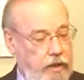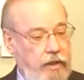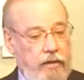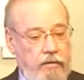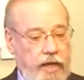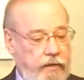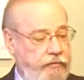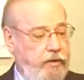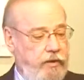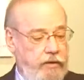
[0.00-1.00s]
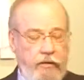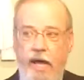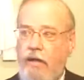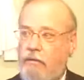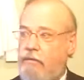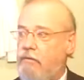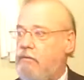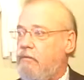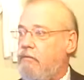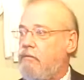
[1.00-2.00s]
You know, life took you out.
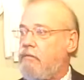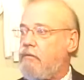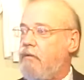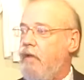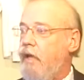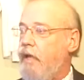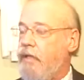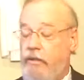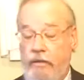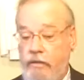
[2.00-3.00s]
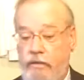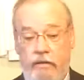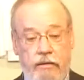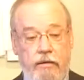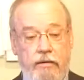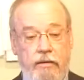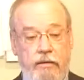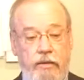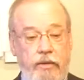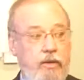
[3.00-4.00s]
And
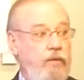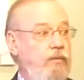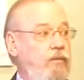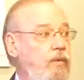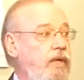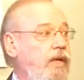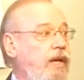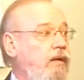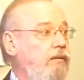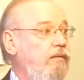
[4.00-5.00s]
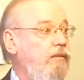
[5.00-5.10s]
you're going, what now?